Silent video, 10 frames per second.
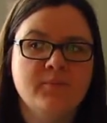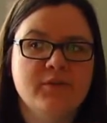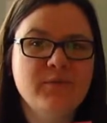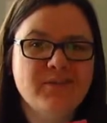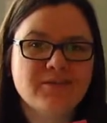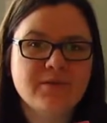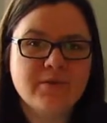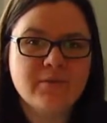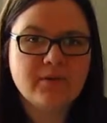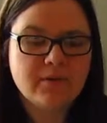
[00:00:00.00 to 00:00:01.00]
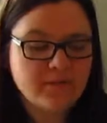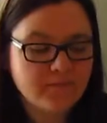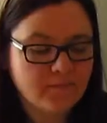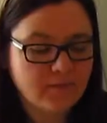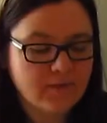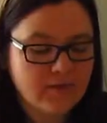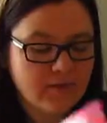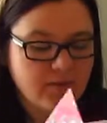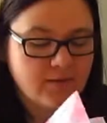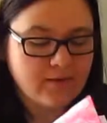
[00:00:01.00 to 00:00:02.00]
2 years ago, I believe, or a year
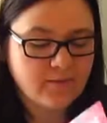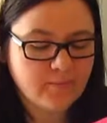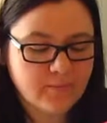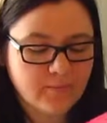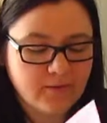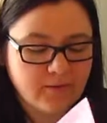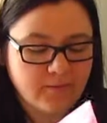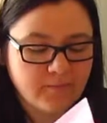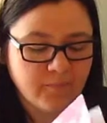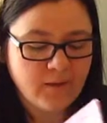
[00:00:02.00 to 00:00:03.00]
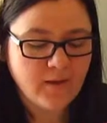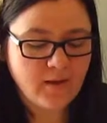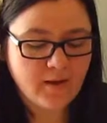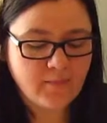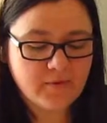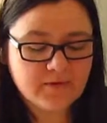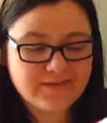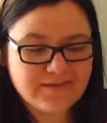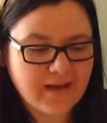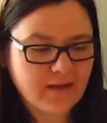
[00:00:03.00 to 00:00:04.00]
ago, I can't remember. There's
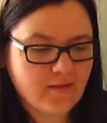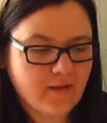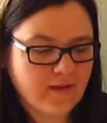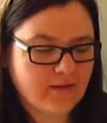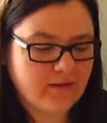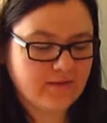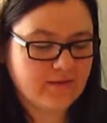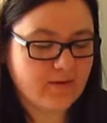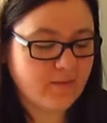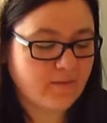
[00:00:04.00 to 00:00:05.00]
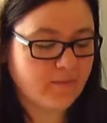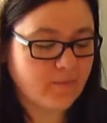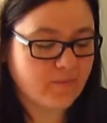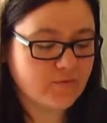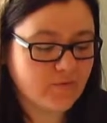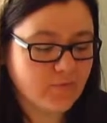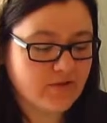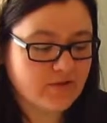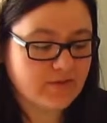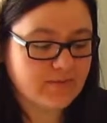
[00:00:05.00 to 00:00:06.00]
not a lot in here, so I don't want to flip through too
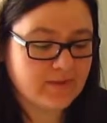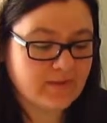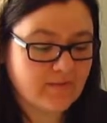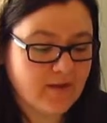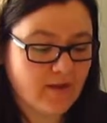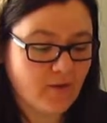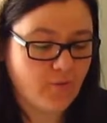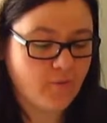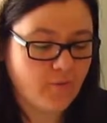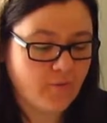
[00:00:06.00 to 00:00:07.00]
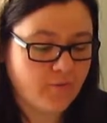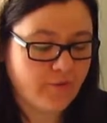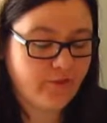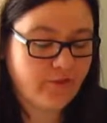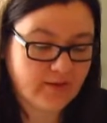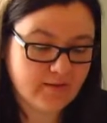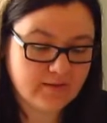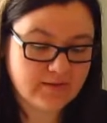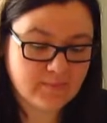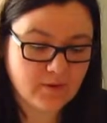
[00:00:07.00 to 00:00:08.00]
much just because of how thin
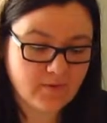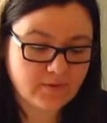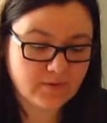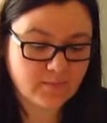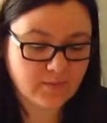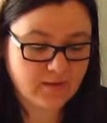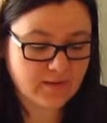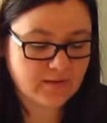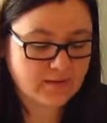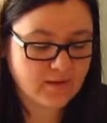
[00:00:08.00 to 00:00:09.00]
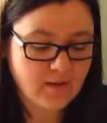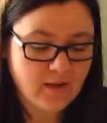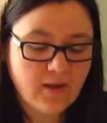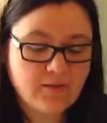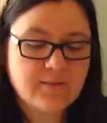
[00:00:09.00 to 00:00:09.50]
and small this art book is. I'll